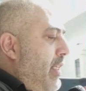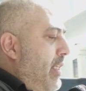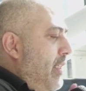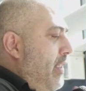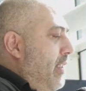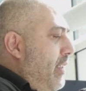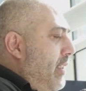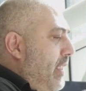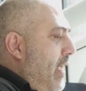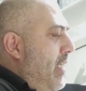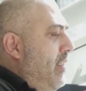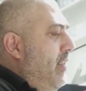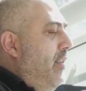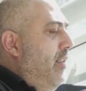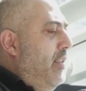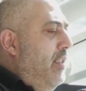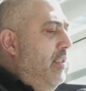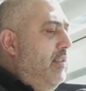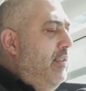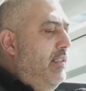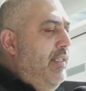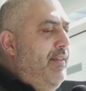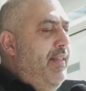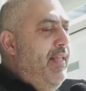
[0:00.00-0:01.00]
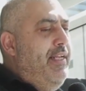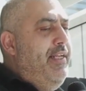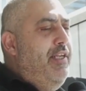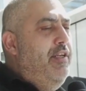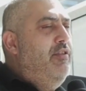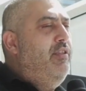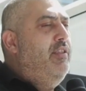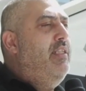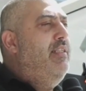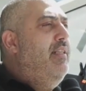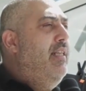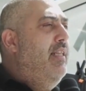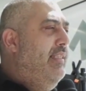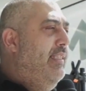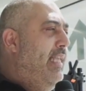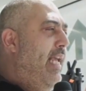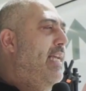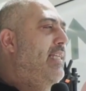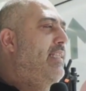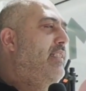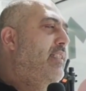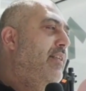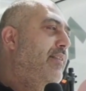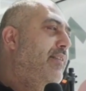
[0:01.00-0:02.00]
sensors, and they're using the
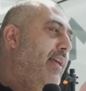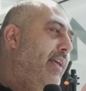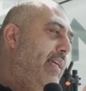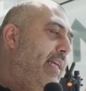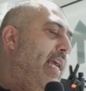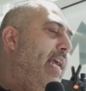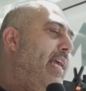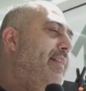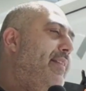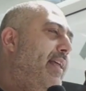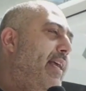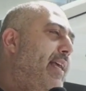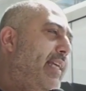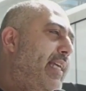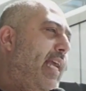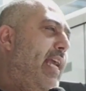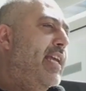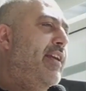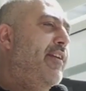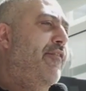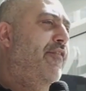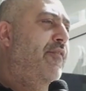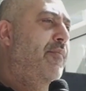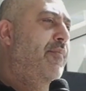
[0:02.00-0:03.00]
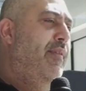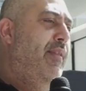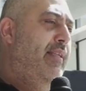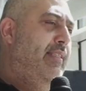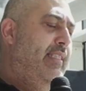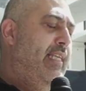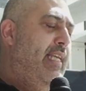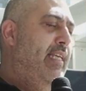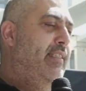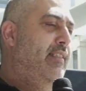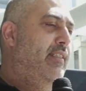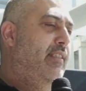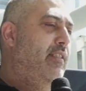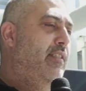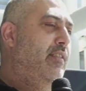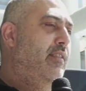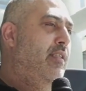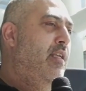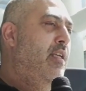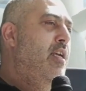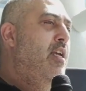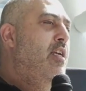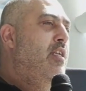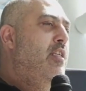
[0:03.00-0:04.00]
data that they're getting from the sensors
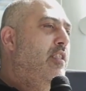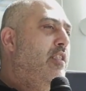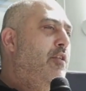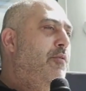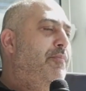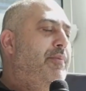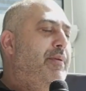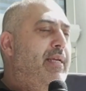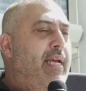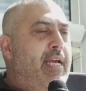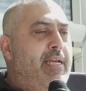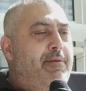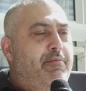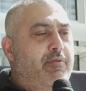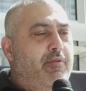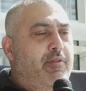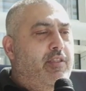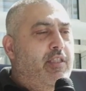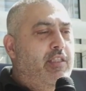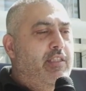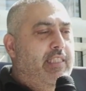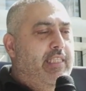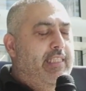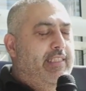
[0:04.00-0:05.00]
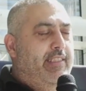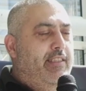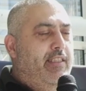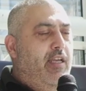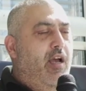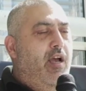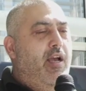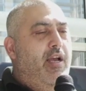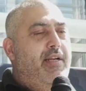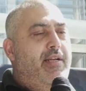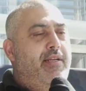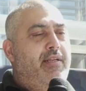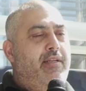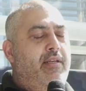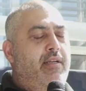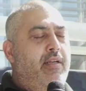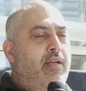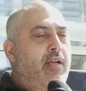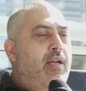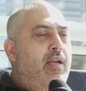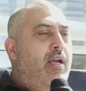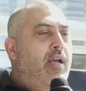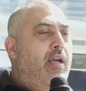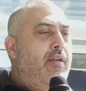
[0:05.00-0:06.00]
to be able to design
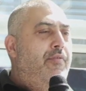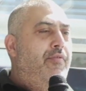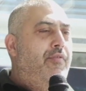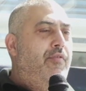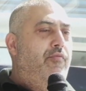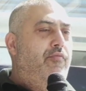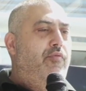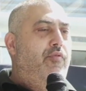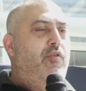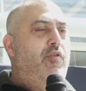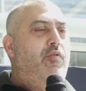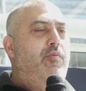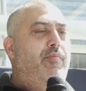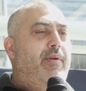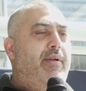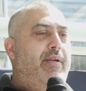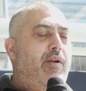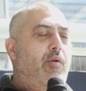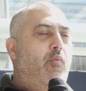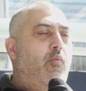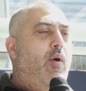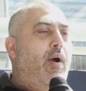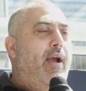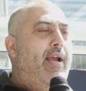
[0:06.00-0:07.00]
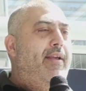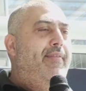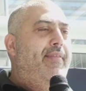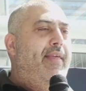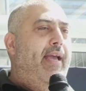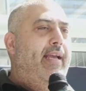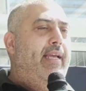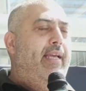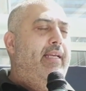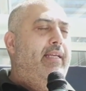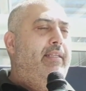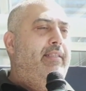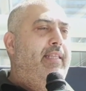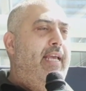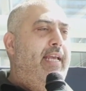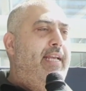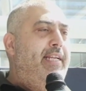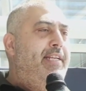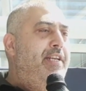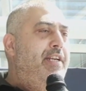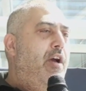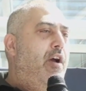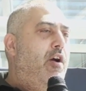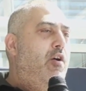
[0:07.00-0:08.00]
the room in a way that they
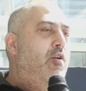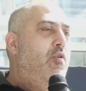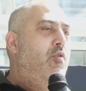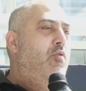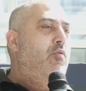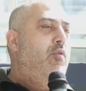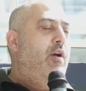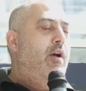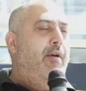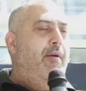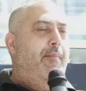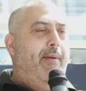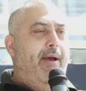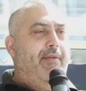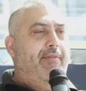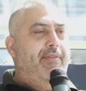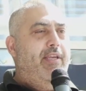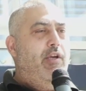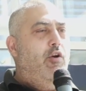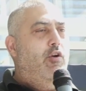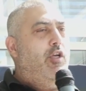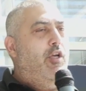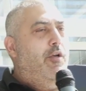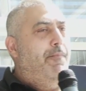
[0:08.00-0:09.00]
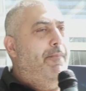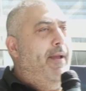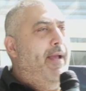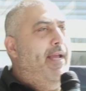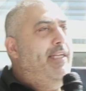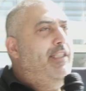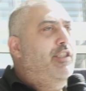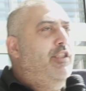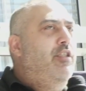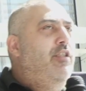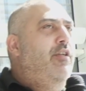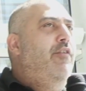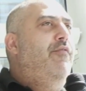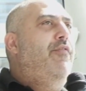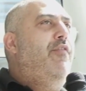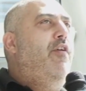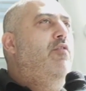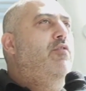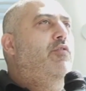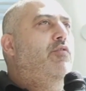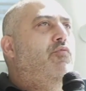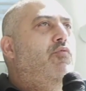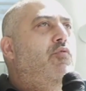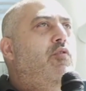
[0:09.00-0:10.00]
know about the occupation of
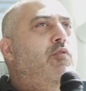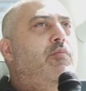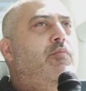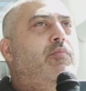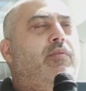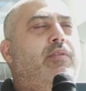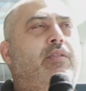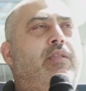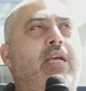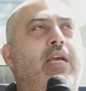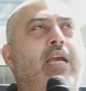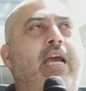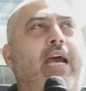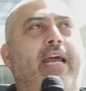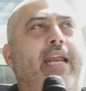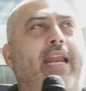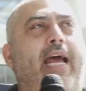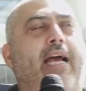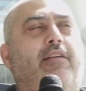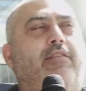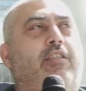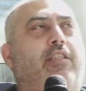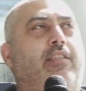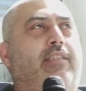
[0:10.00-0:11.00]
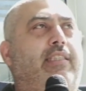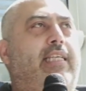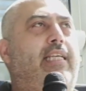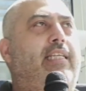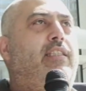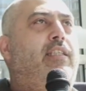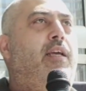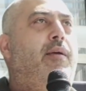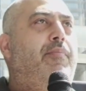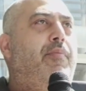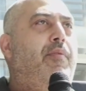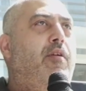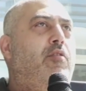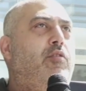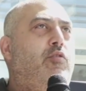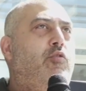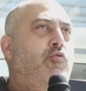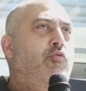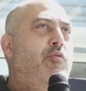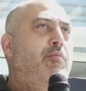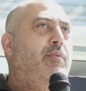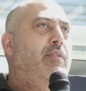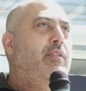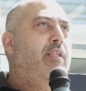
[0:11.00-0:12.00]
those rooms and how to set up those
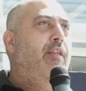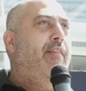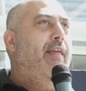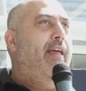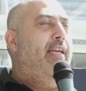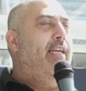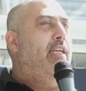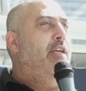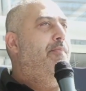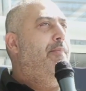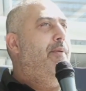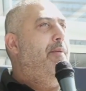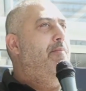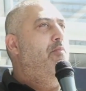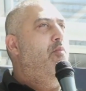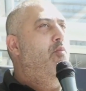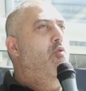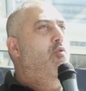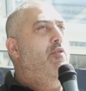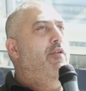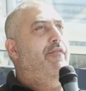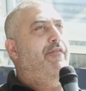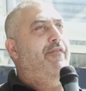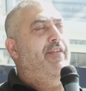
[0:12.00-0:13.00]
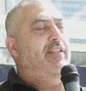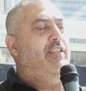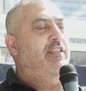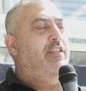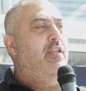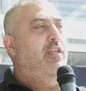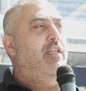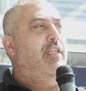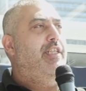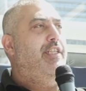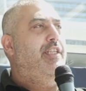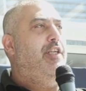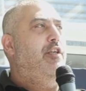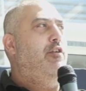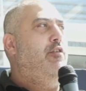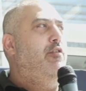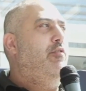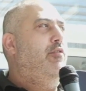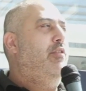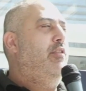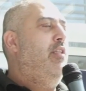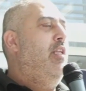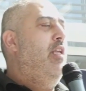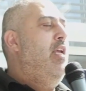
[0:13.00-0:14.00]
rooms so that it could be more efficiently
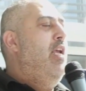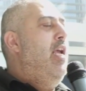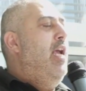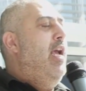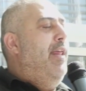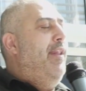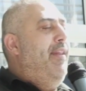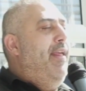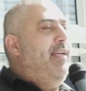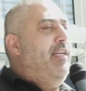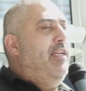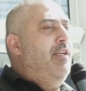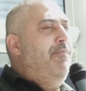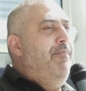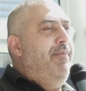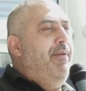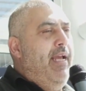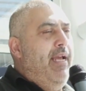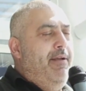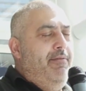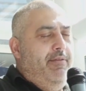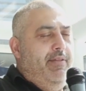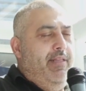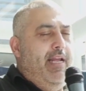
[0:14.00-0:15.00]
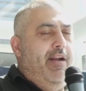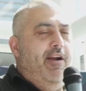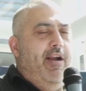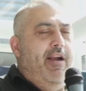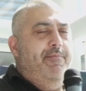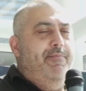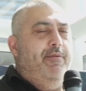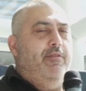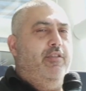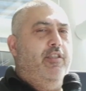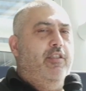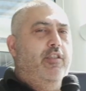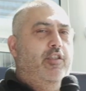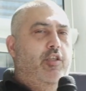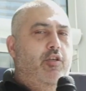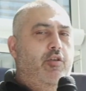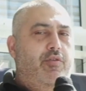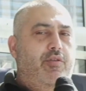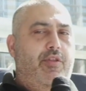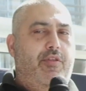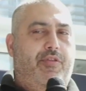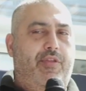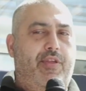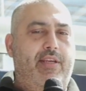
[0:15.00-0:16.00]
used, and they're able to do
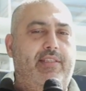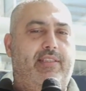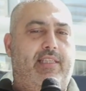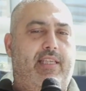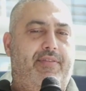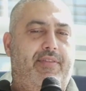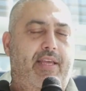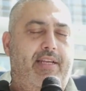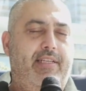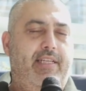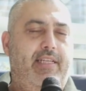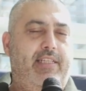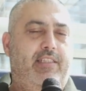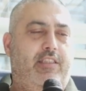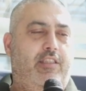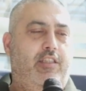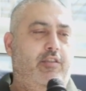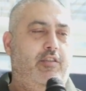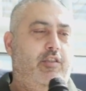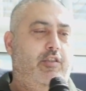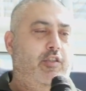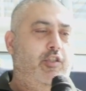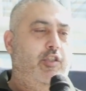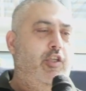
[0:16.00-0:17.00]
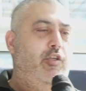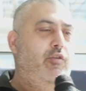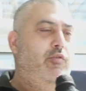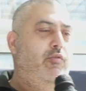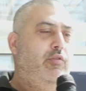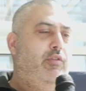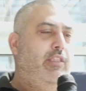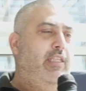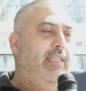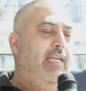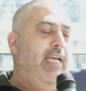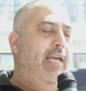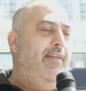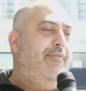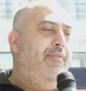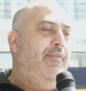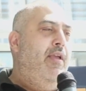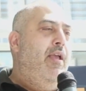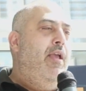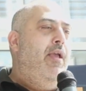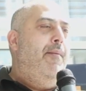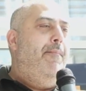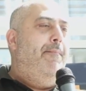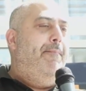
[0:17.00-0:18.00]
the things that they need to do to get
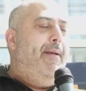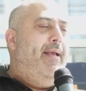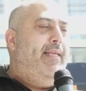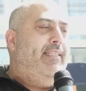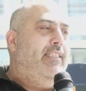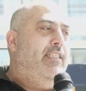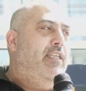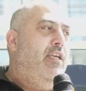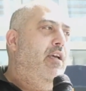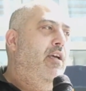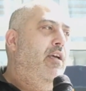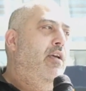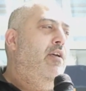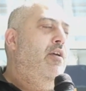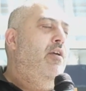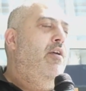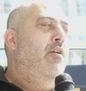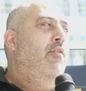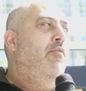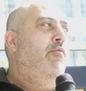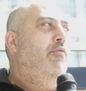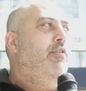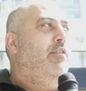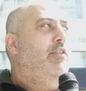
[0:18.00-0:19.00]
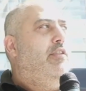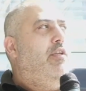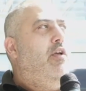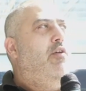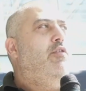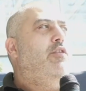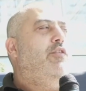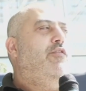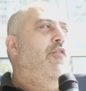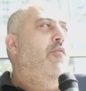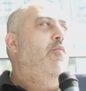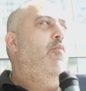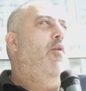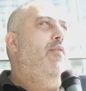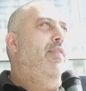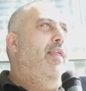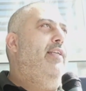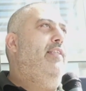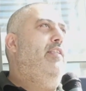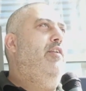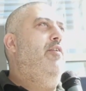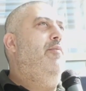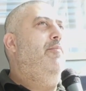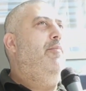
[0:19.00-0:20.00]
better results from what they're
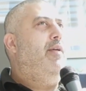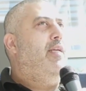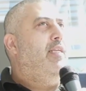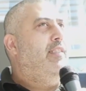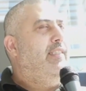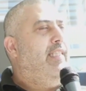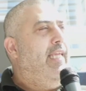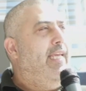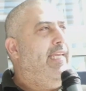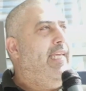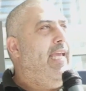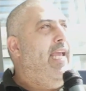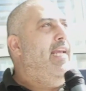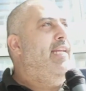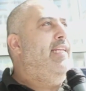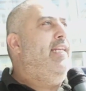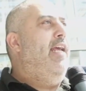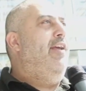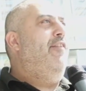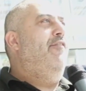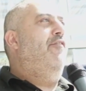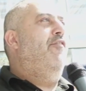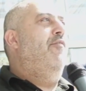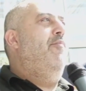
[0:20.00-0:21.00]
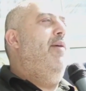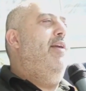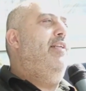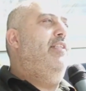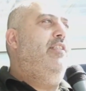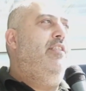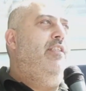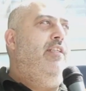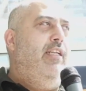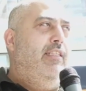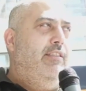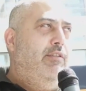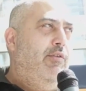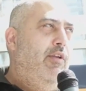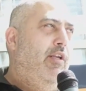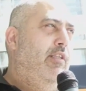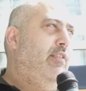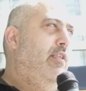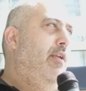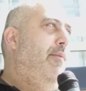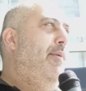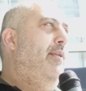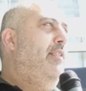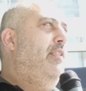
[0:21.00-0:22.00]
doing, because they're getting that information,
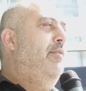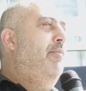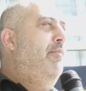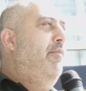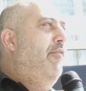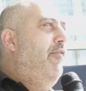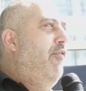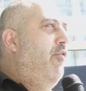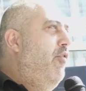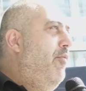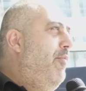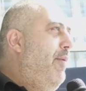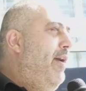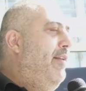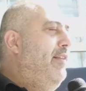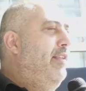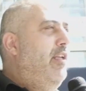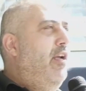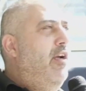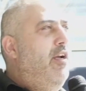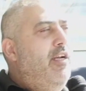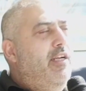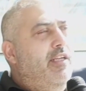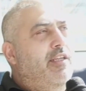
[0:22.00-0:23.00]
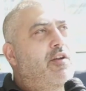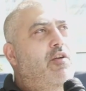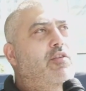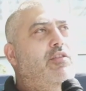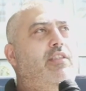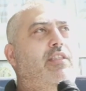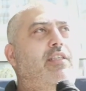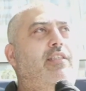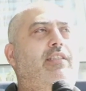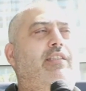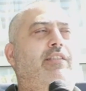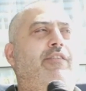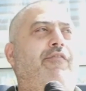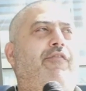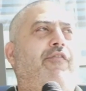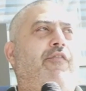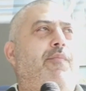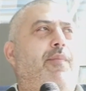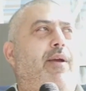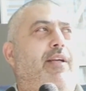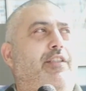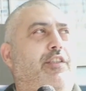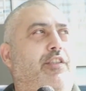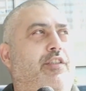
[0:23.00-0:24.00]
as I mentioned before, about diagnostics
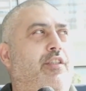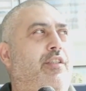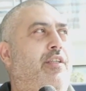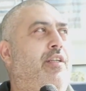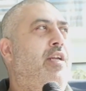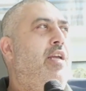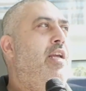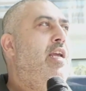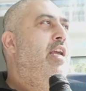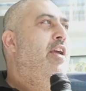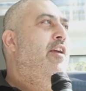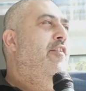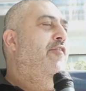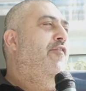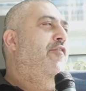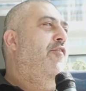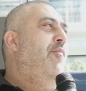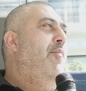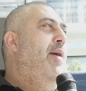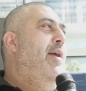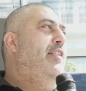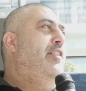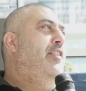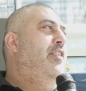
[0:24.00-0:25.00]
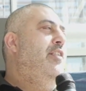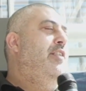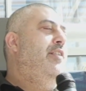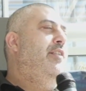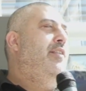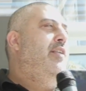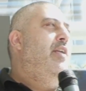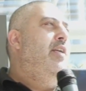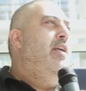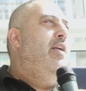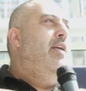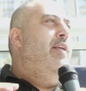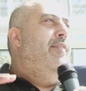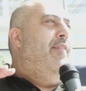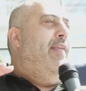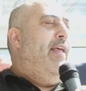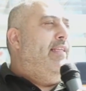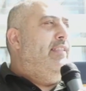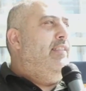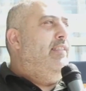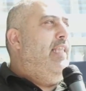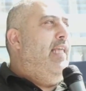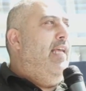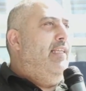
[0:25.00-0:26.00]
information
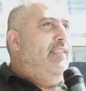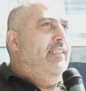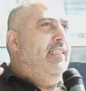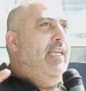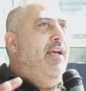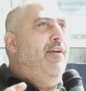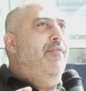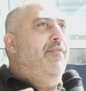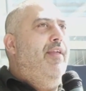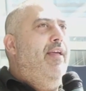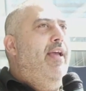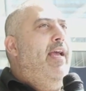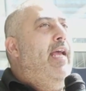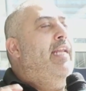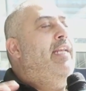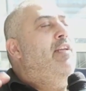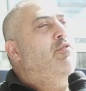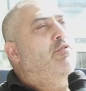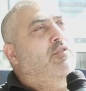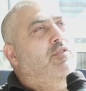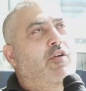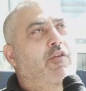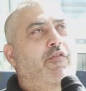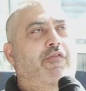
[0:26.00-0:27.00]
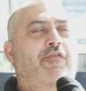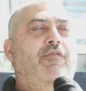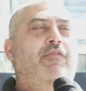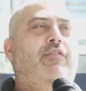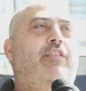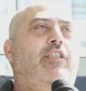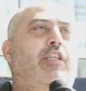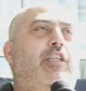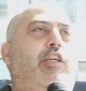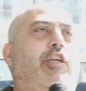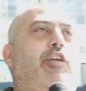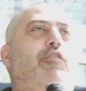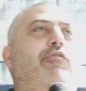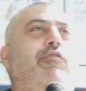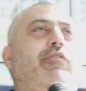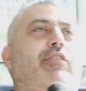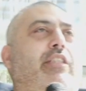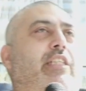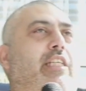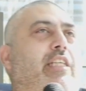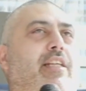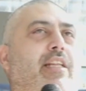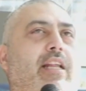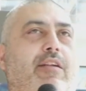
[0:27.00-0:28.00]
that's out there, and also
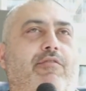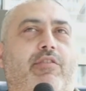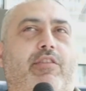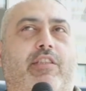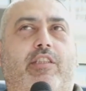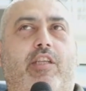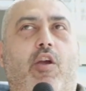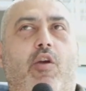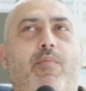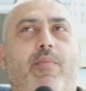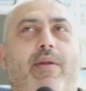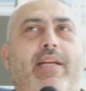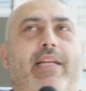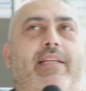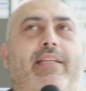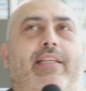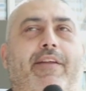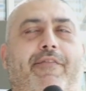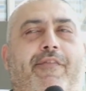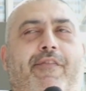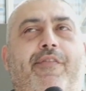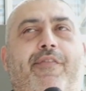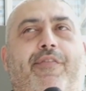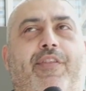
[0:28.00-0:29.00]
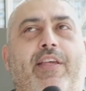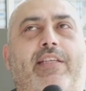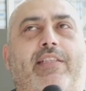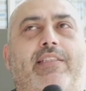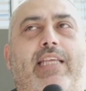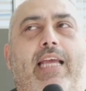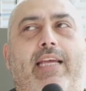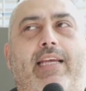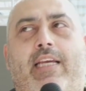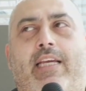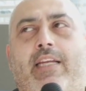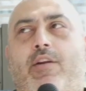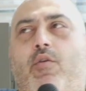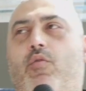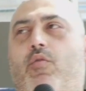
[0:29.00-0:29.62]
security. There are so many different things that can all